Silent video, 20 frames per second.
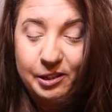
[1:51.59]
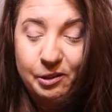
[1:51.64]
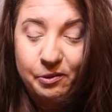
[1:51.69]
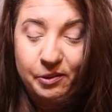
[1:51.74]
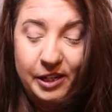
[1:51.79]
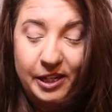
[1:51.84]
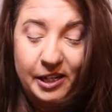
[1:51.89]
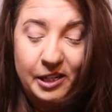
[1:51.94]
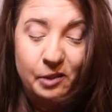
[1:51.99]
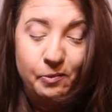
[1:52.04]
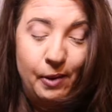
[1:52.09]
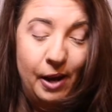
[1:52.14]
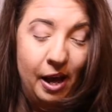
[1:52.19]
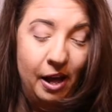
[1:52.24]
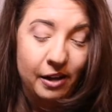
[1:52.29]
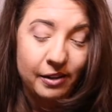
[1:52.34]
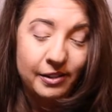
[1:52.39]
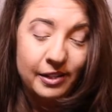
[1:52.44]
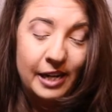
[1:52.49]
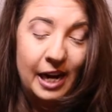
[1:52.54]
these
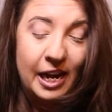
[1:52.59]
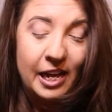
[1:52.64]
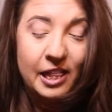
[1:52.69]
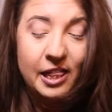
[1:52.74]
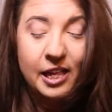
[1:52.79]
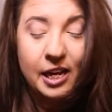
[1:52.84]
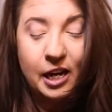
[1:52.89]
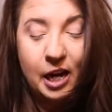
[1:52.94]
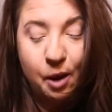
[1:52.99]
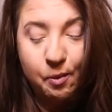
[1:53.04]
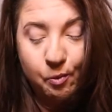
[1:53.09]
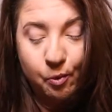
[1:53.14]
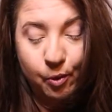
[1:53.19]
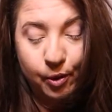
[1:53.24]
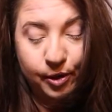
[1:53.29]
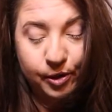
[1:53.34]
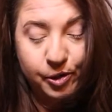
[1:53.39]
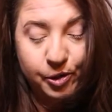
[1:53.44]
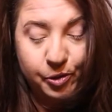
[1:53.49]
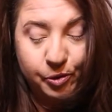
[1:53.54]
palettes, and I think I'm
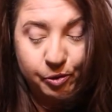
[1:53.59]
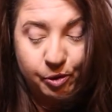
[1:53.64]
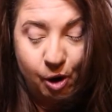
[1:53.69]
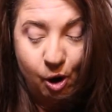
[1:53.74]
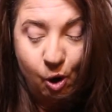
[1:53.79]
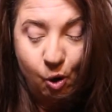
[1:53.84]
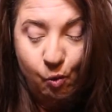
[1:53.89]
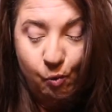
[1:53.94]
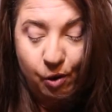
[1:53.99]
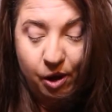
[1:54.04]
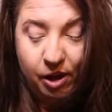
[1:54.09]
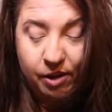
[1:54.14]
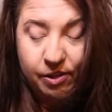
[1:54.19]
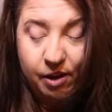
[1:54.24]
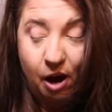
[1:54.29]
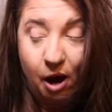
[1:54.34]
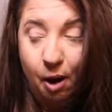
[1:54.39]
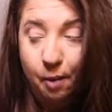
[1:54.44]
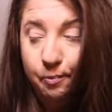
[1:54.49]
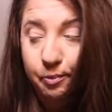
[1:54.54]
going to go with
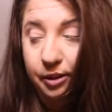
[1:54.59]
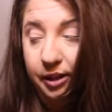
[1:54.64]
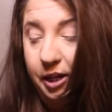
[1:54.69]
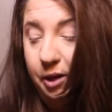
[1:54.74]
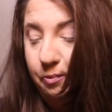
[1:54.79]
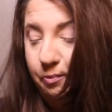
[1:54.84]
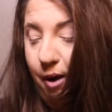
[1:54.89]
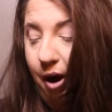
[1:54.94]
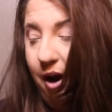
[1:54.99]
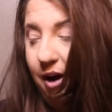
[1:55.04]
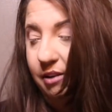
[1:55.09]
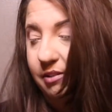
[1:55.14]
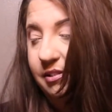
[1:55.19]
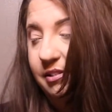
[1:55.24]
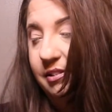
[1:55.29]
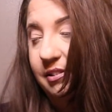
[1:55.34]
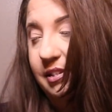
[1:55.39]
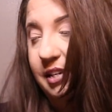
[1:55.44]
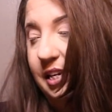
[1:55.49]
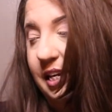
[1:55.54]
Bling
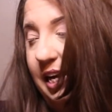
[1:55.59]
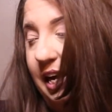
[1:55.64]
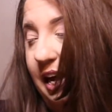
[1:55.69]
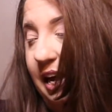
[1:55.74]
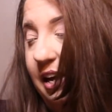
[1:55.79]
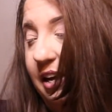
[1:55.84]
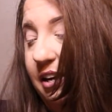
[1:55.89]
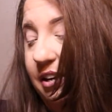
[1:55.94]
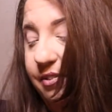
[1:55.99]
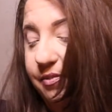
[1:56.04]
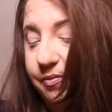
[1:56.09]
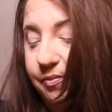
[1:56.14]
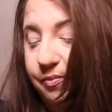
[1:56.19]
Boss today.